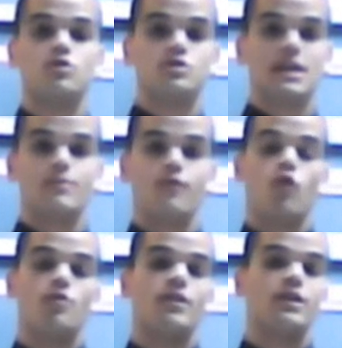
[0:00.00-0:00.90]
you said
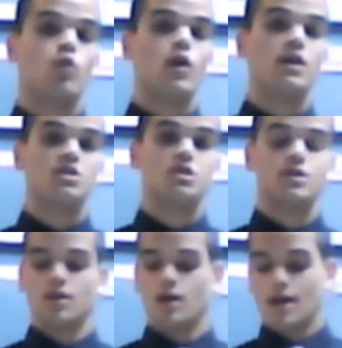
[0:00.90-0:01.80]
before that an
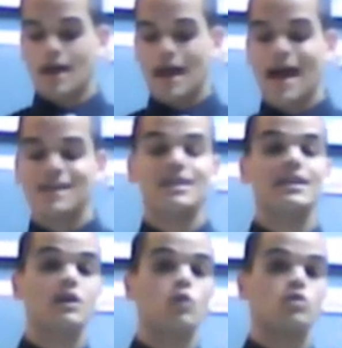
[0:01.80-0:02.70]
equation has an
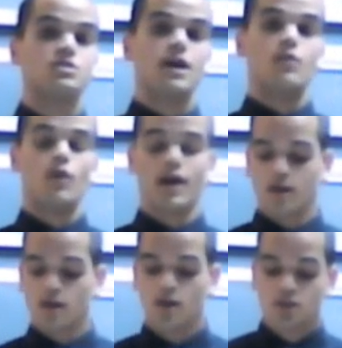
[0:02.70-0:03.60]
equal sign,
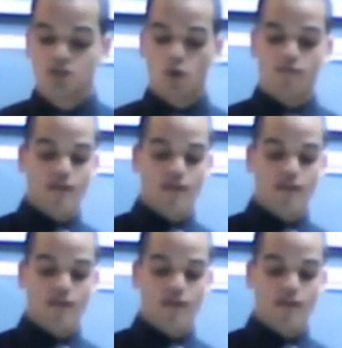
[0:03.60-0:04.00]
right? So if